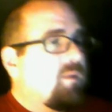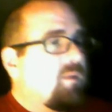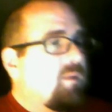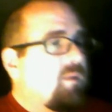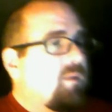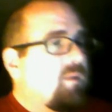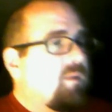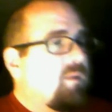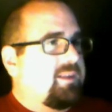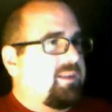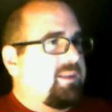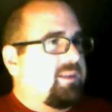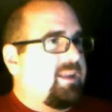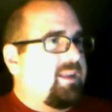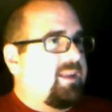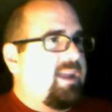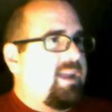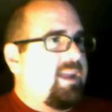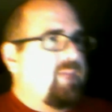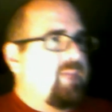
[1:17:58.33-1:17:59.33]
Looks like
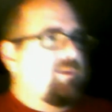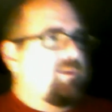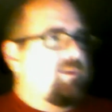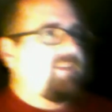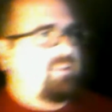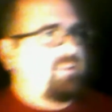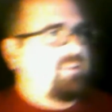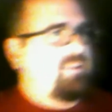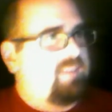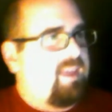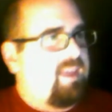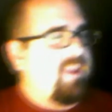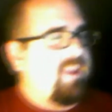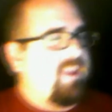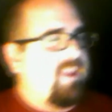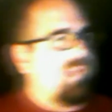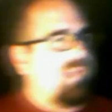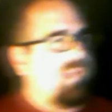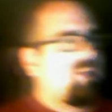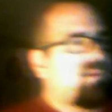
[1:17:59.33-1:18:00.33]
Cameron is
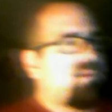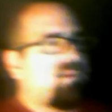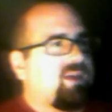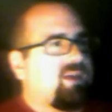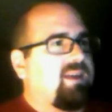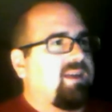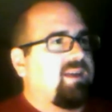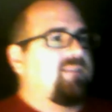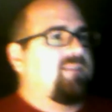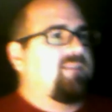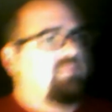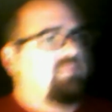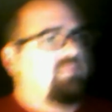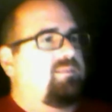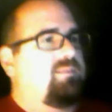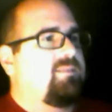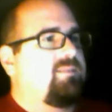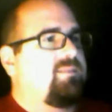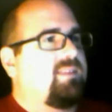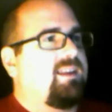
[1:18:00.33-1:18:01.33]
taking my bet
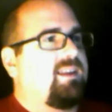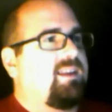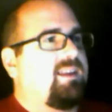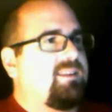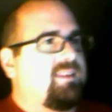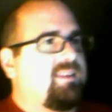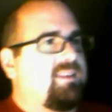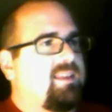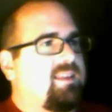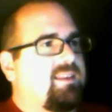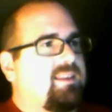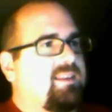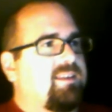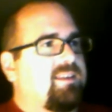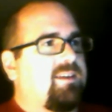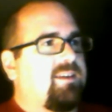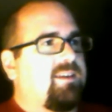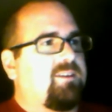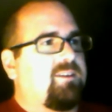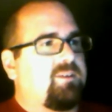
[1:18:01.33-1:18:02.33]
that I said that
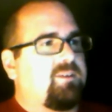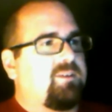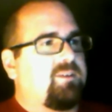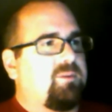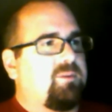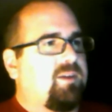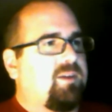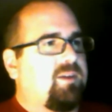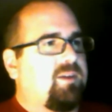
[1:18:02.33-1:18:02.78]
Ladarius Green will have more